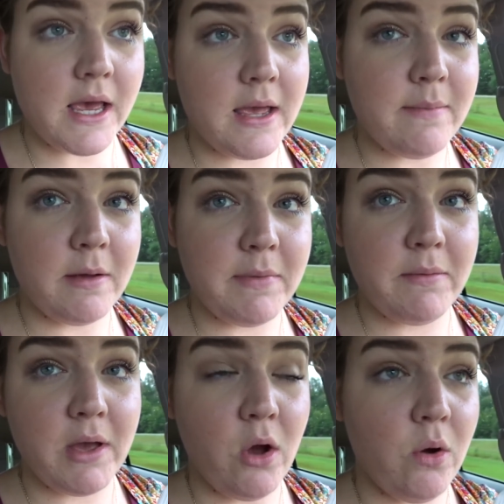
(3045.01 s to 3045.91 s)
I'm on
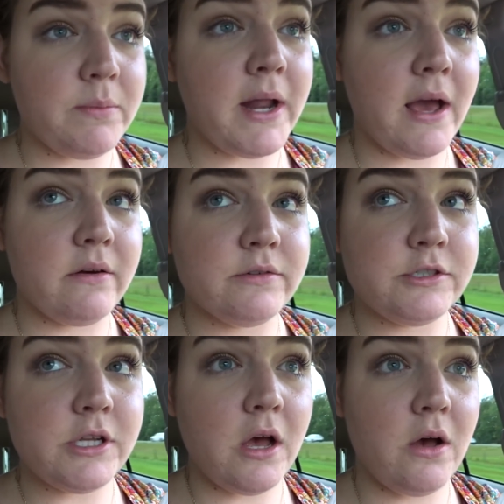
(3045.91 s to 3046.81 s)
my way home now,
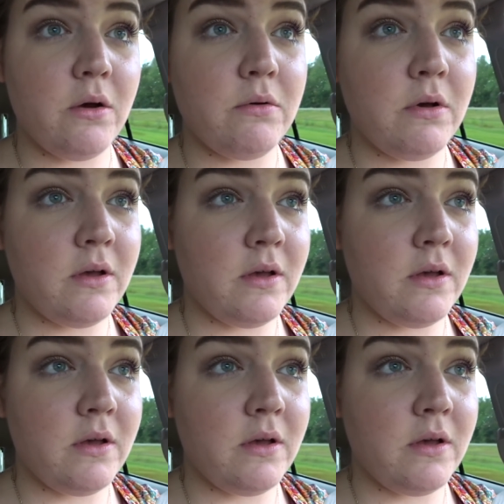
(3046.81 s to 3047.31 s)
so